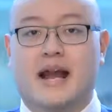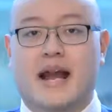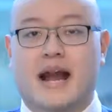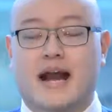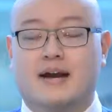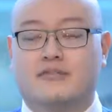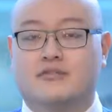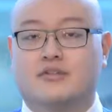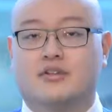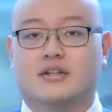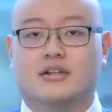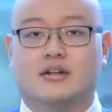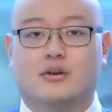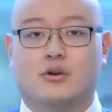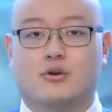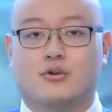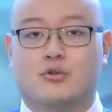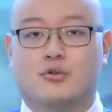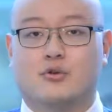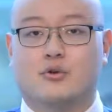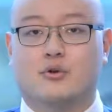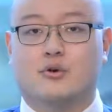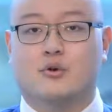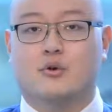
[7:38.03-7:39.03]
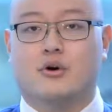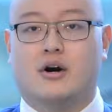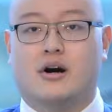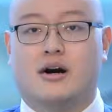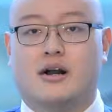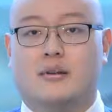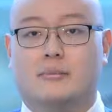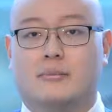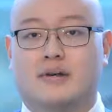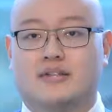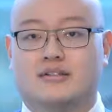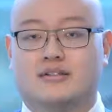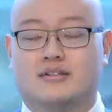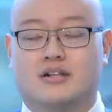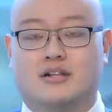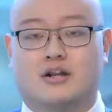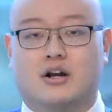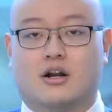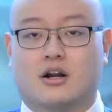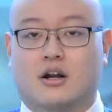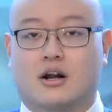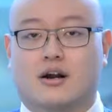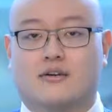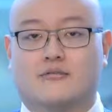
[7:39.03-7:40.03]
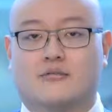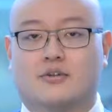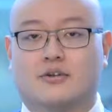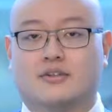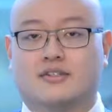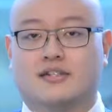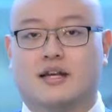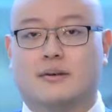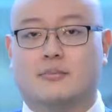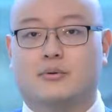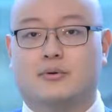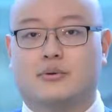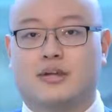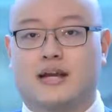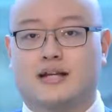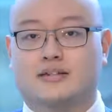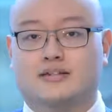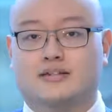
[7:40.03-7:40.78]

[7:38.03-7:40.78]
after they go through on benson.com, for example, they